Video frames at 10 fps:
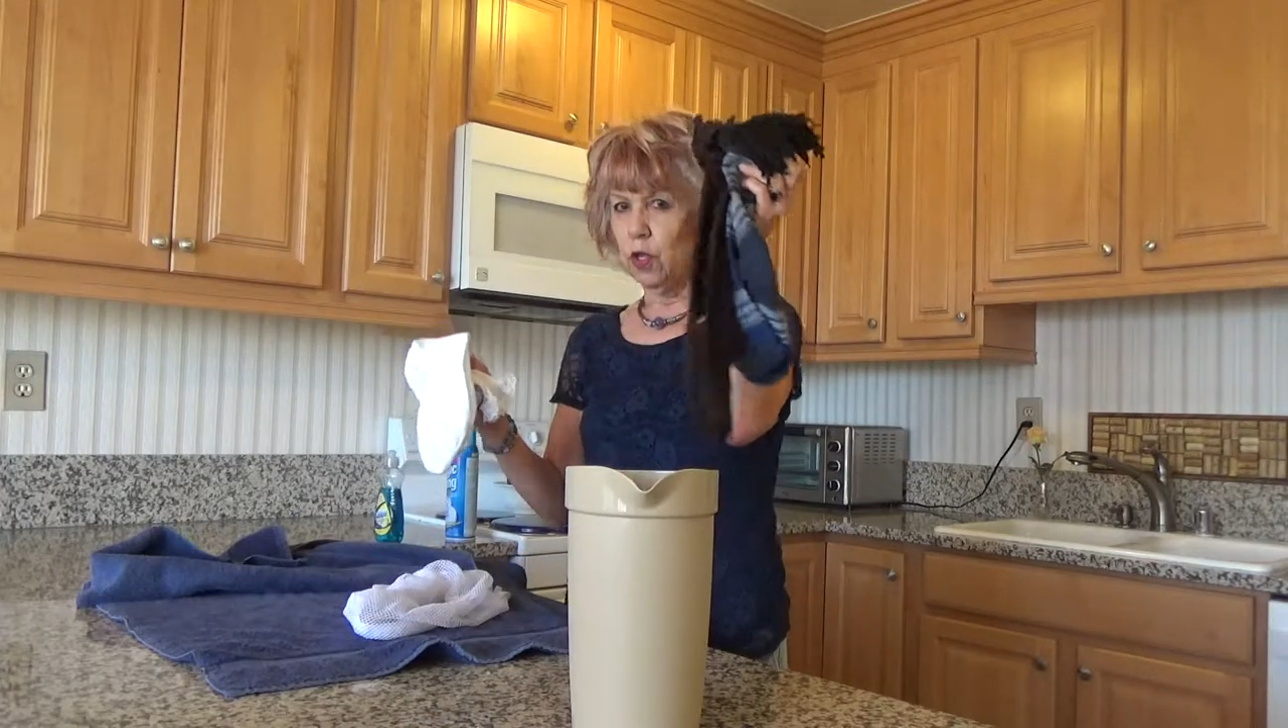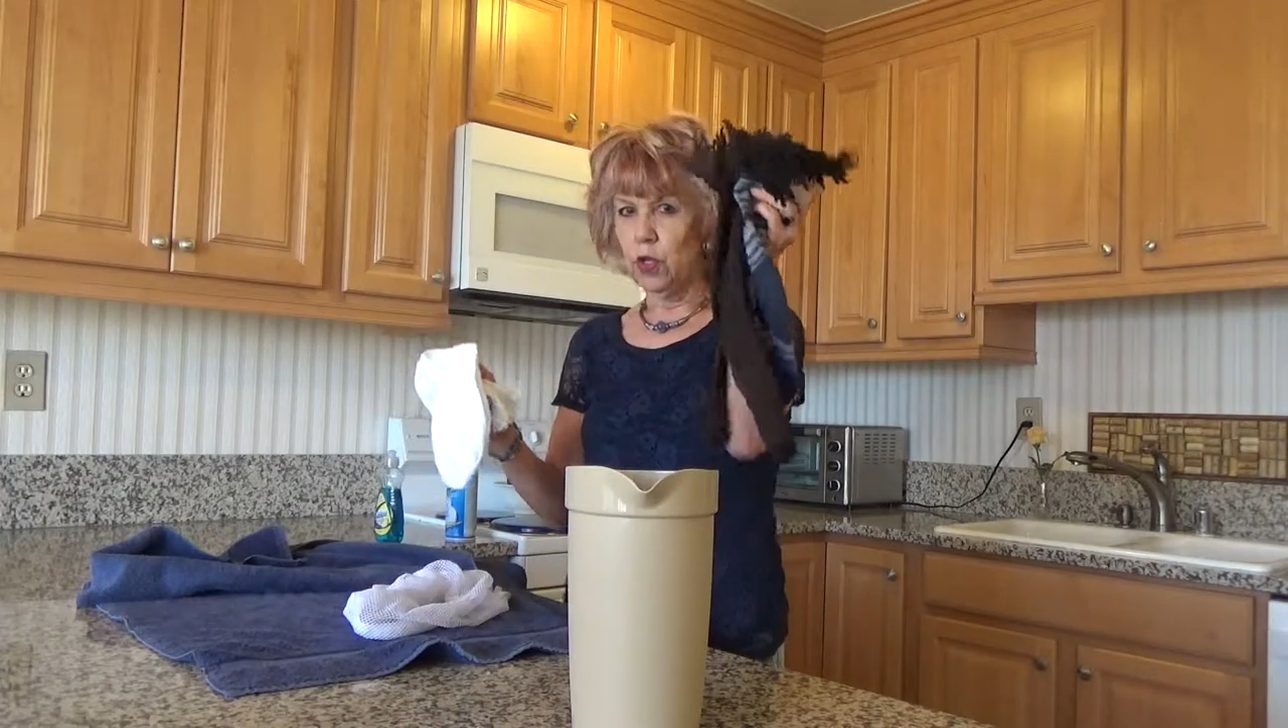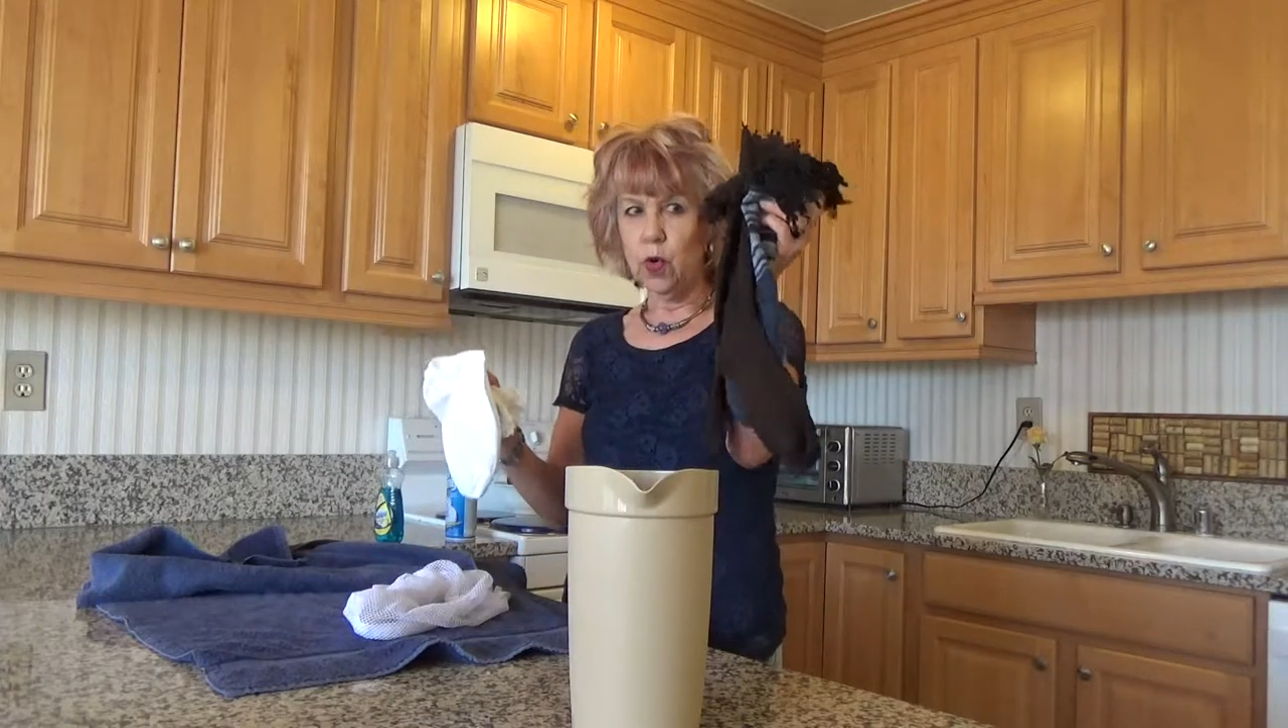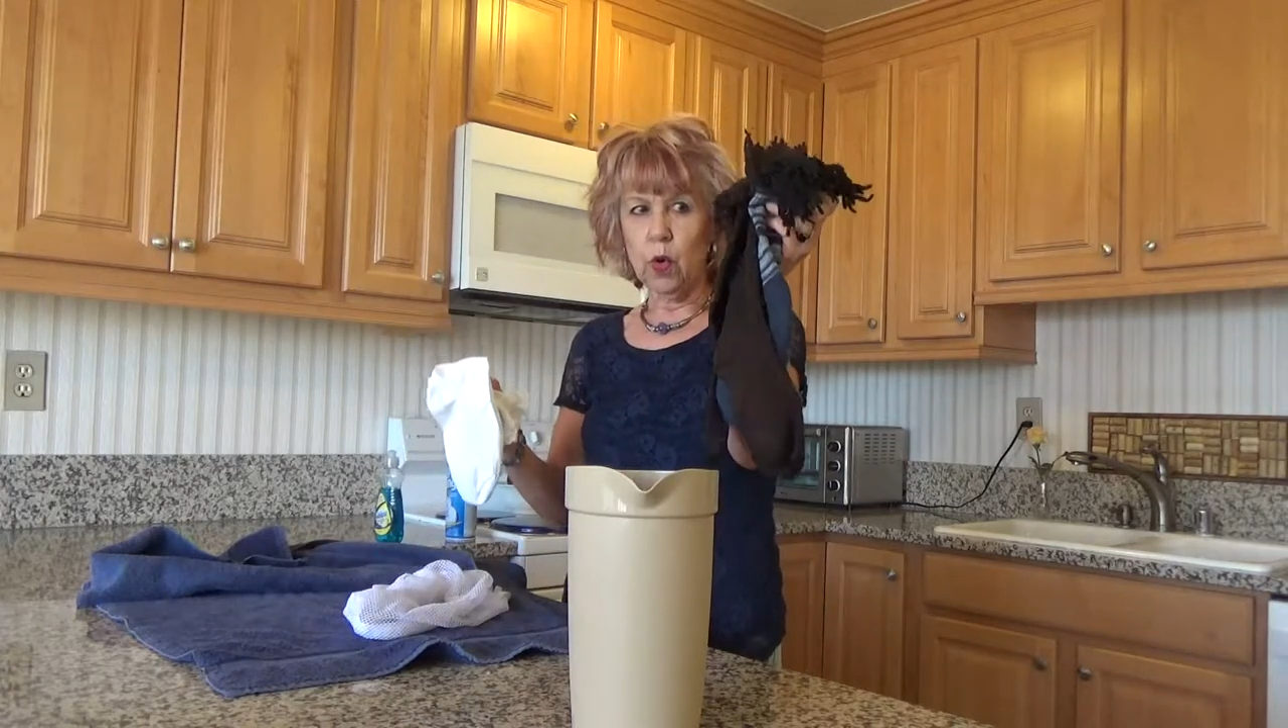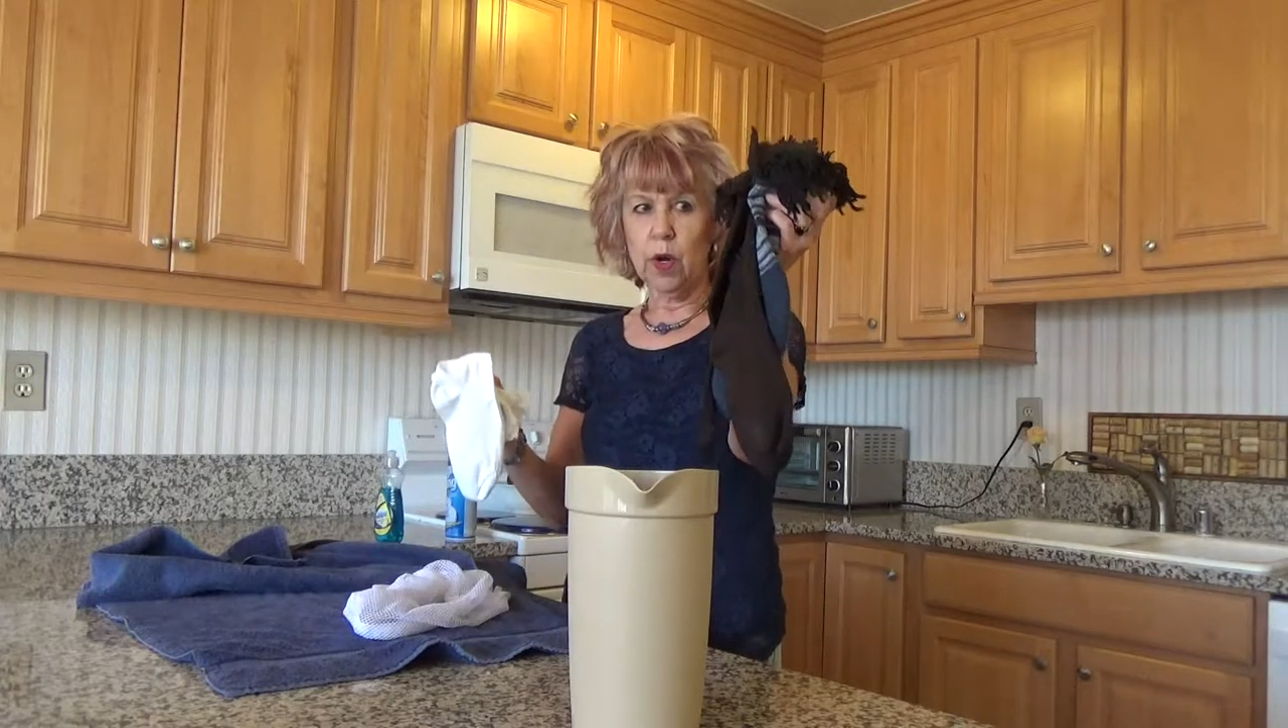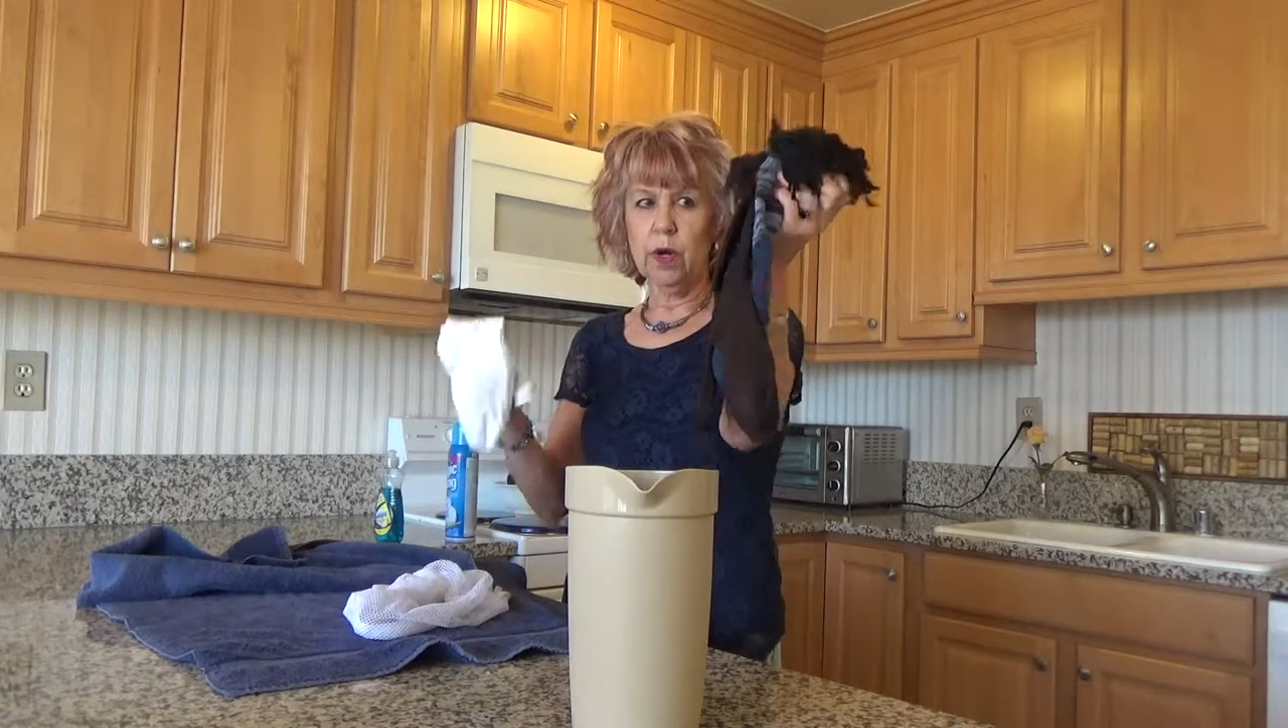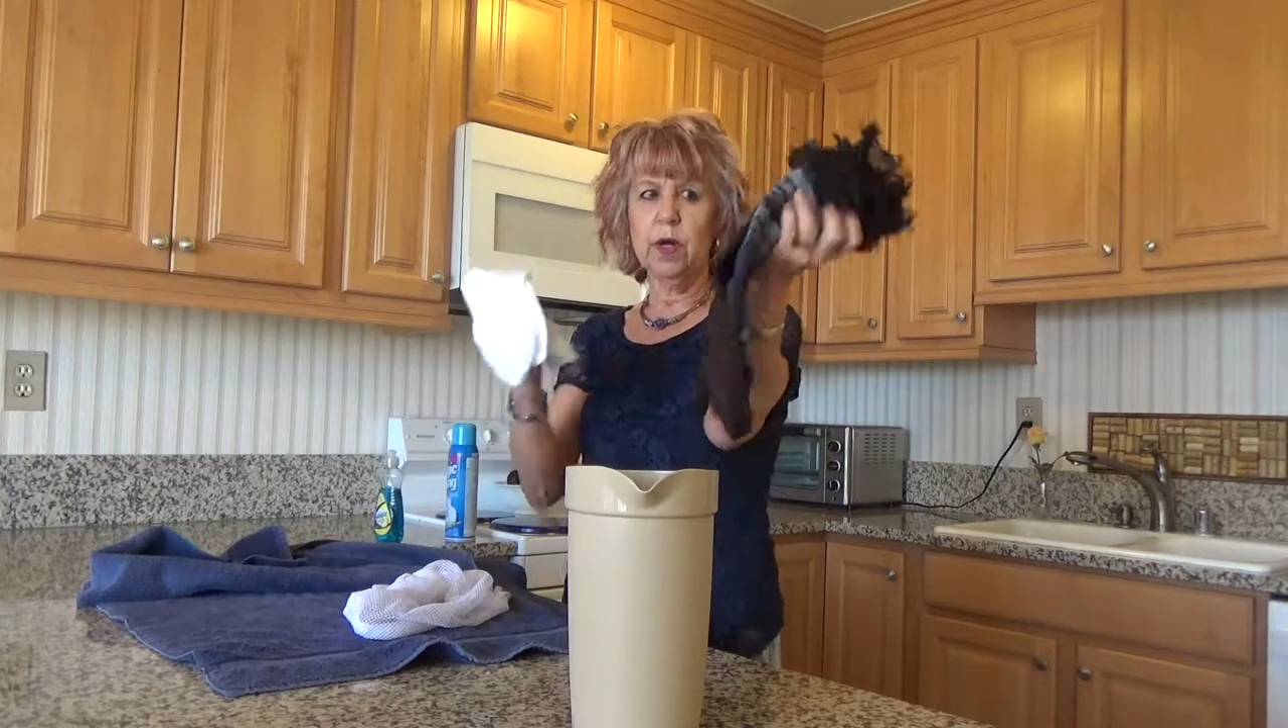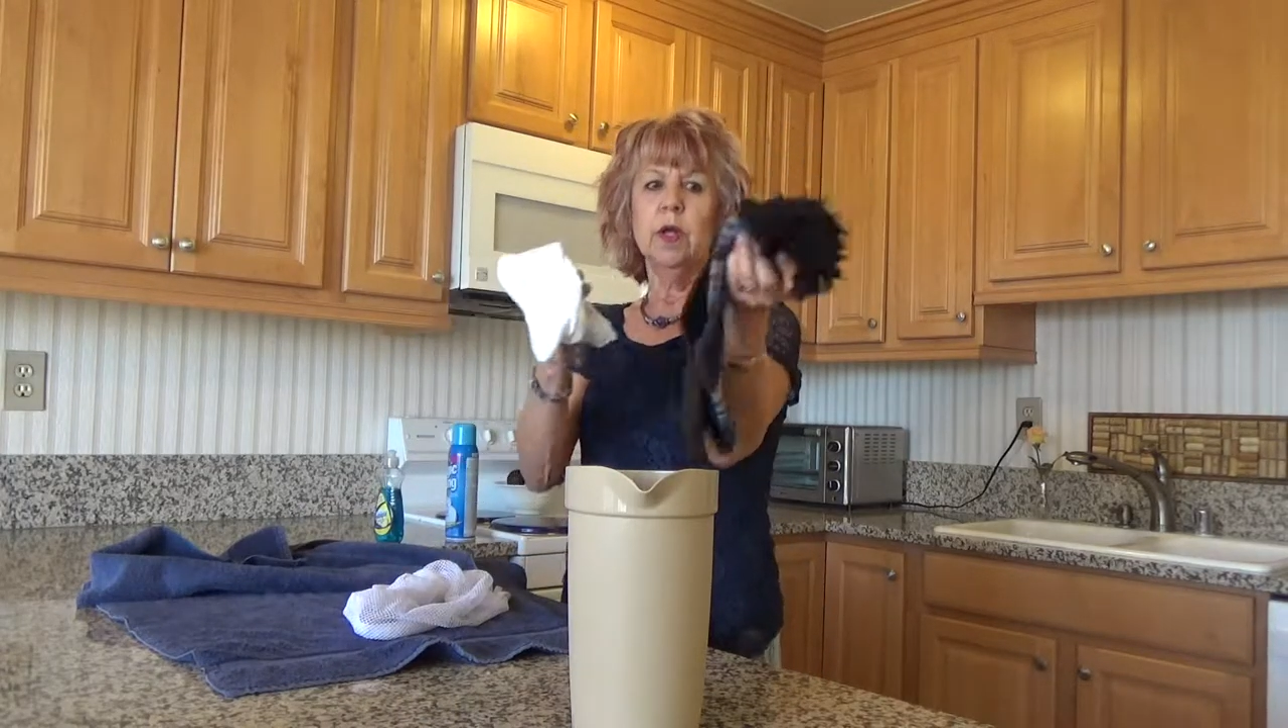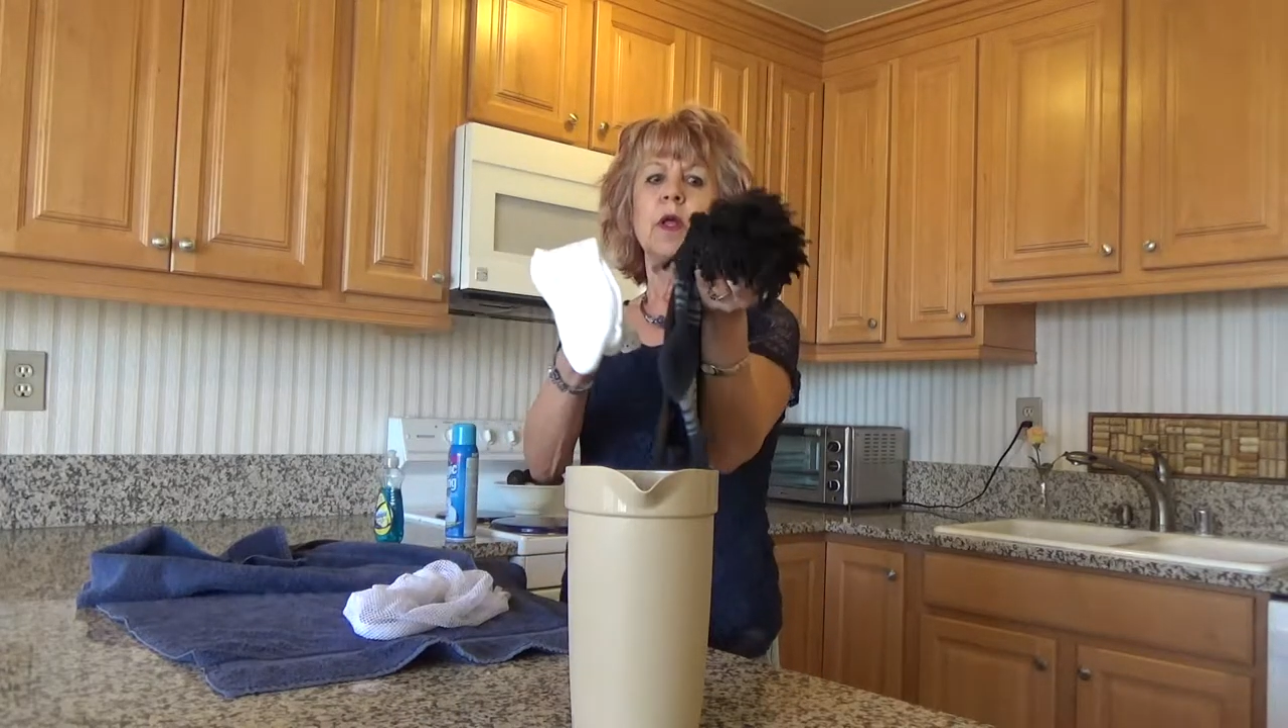your